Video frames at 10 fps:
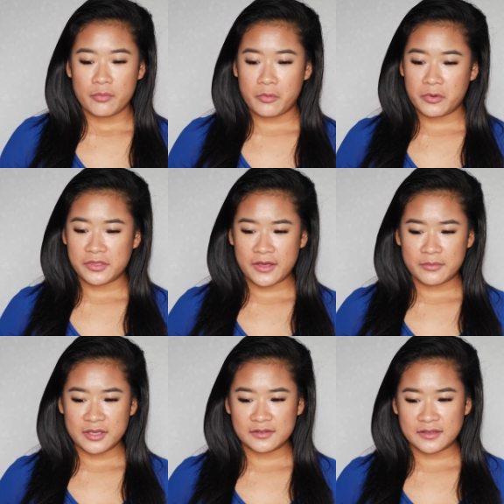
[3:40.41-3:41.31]
But with
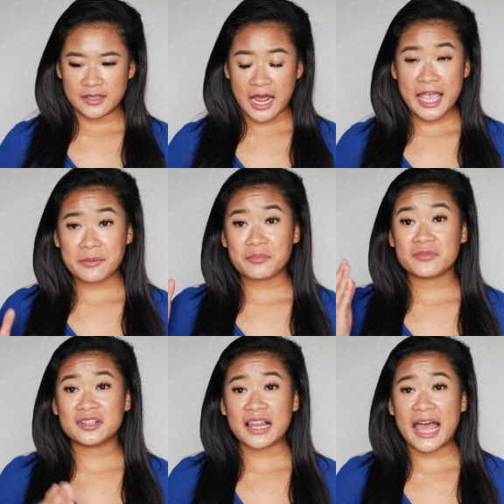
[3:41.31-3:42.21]
that being said, I
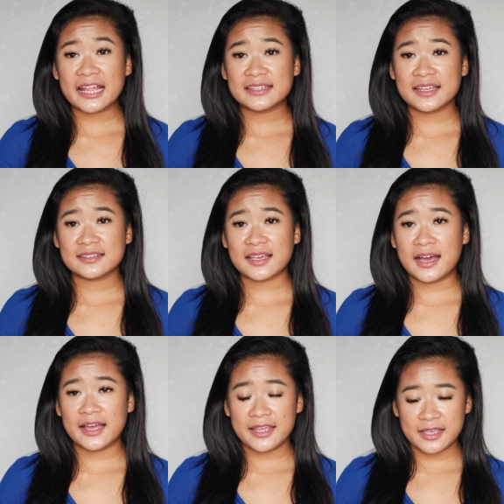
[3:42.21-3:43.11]
am glad that
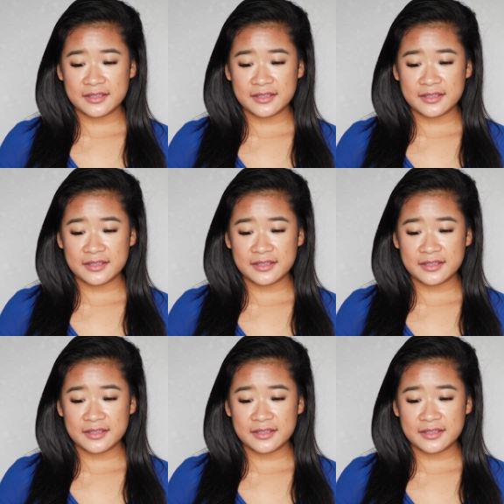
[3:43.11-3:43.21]
Ty